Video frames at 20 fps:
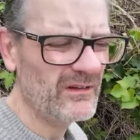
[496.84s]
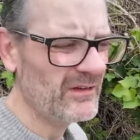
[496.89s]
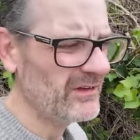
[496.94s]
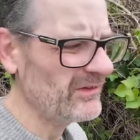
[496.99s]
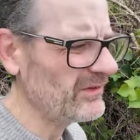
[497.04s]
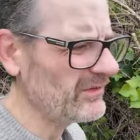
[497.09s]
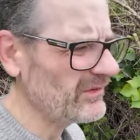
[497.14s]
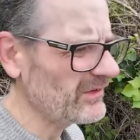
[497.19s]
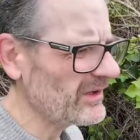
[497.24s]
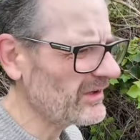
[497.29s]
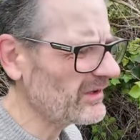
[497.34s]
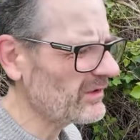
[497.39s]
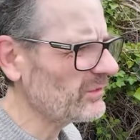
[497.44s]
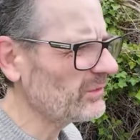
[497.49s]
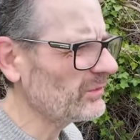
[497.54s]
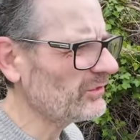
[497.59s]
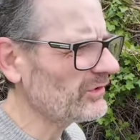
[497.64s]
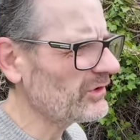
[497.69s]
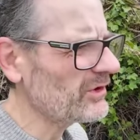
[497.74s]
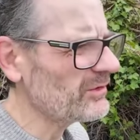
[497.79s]
As I say, cool
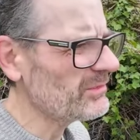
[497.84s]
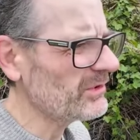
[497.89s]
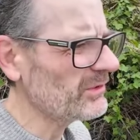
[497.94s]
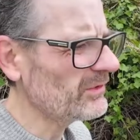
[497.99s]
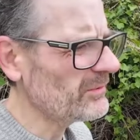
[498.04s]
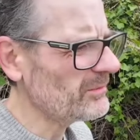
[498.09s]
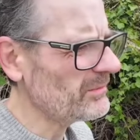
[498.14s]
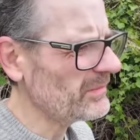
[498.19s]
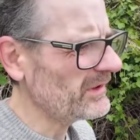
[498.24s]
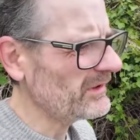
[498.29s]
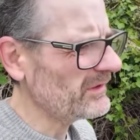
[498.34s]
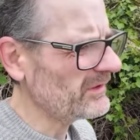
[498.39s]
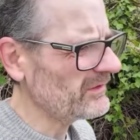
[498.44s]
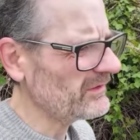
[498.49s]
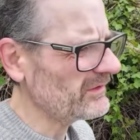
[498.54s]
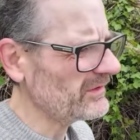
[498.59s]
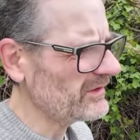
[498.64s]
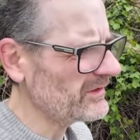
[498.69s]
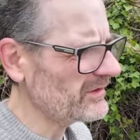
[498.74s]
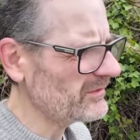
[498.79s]
tripod,
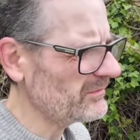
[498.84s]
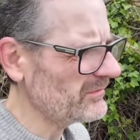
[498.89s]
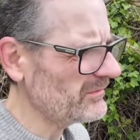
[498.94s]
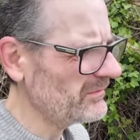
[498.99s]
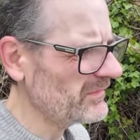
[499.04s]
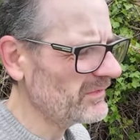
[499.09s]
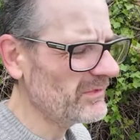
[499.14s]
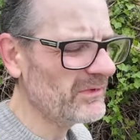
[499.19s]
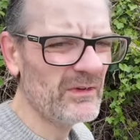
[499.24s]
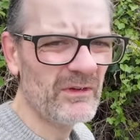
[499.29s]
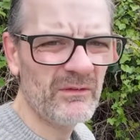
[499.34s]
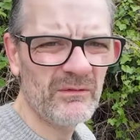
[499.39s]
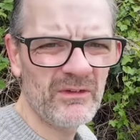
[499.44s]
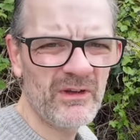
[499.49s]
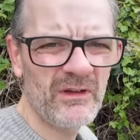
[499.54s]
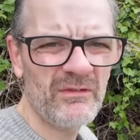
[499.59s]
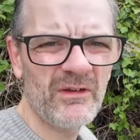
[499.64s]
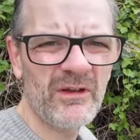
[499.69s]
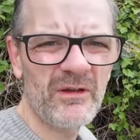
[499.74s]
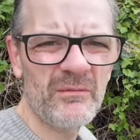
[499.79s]
but I did
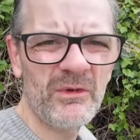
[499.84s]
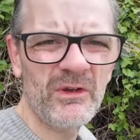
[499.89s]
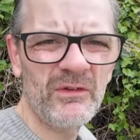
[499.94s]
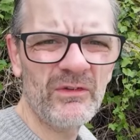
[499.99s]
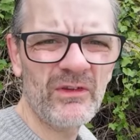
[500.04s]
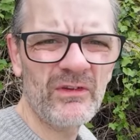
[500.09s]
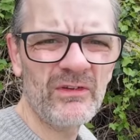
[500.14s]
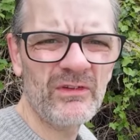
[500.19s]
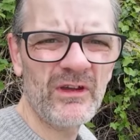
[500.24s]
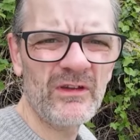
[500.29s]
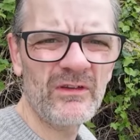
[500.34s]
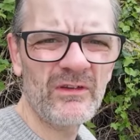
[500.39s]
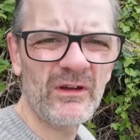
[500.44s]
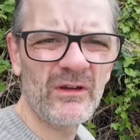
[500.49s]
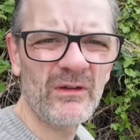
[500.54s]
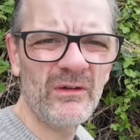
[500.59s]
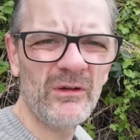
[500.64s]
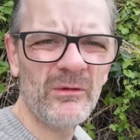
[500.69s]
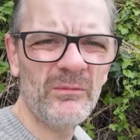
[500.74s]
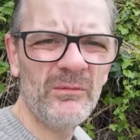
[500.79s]
definitely miss the centre
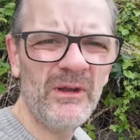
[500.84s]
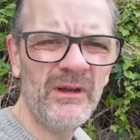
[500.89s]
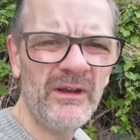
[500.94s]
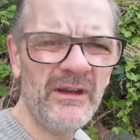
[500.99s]
column.